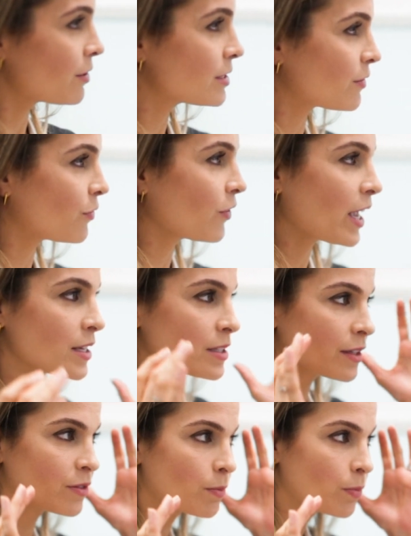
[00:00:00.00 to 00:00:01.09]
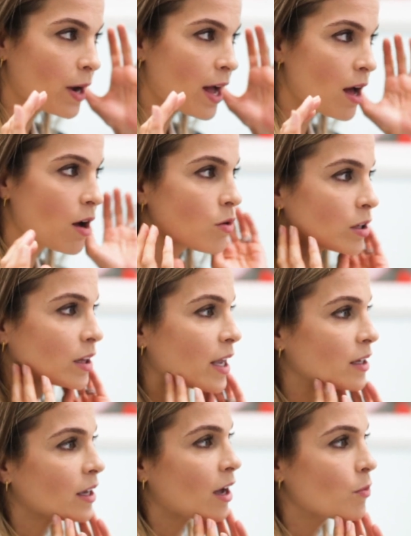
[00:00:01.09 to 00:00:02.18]
areas of the face, lift the brow, or
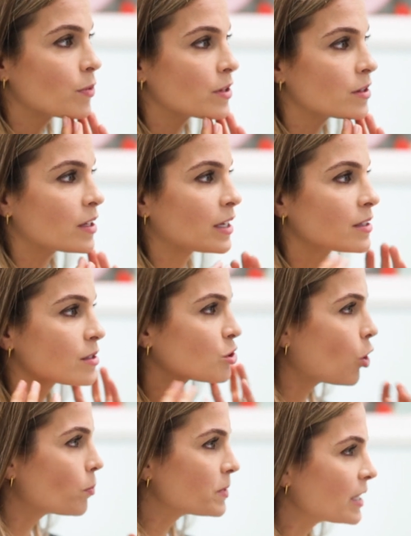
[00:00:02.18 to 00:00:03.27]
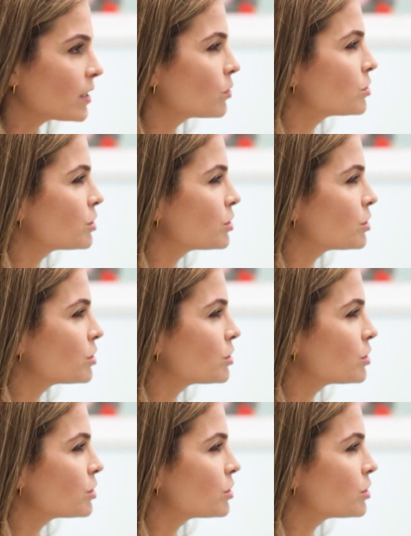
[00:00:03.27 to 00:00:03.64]
like help with like sculpting.